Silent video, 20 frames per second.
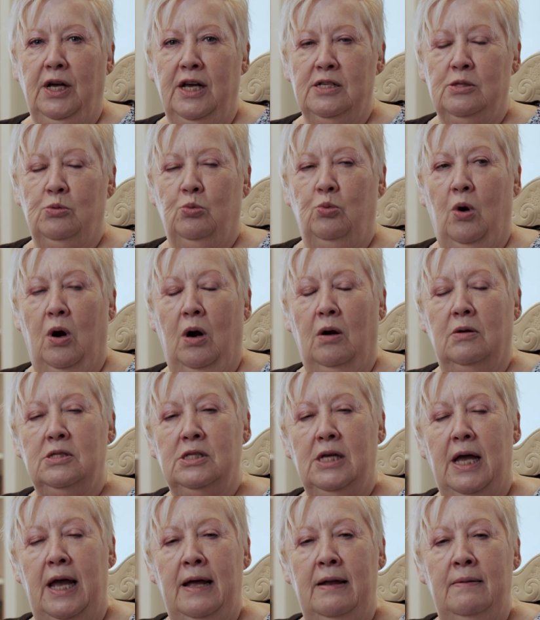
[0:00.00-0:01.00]
his words,
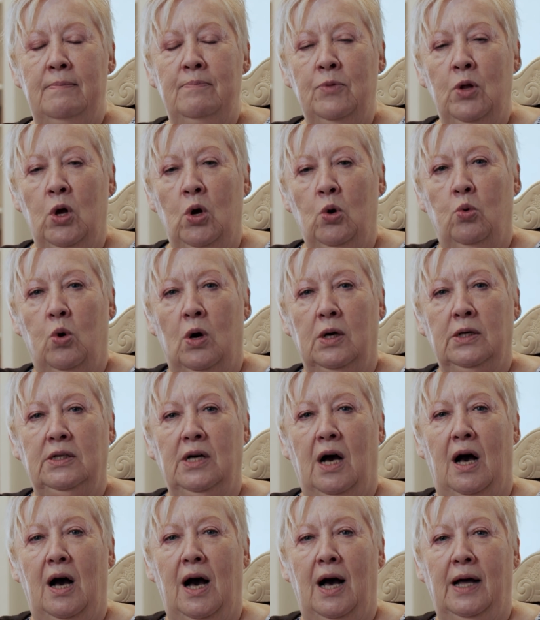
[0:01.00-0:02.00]
and what
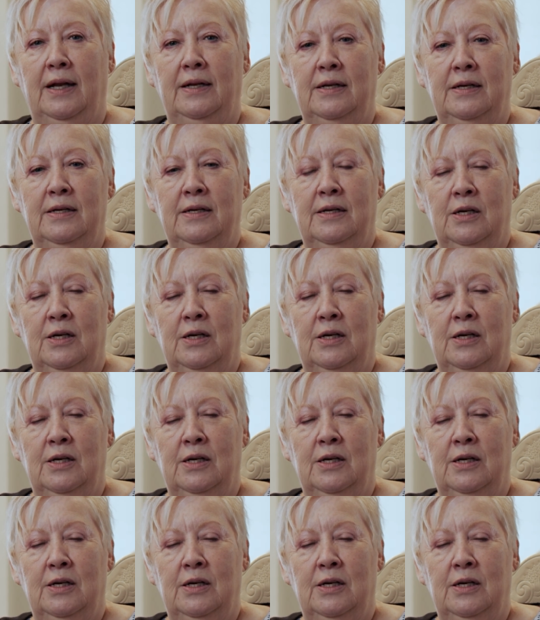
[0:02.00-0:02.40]
God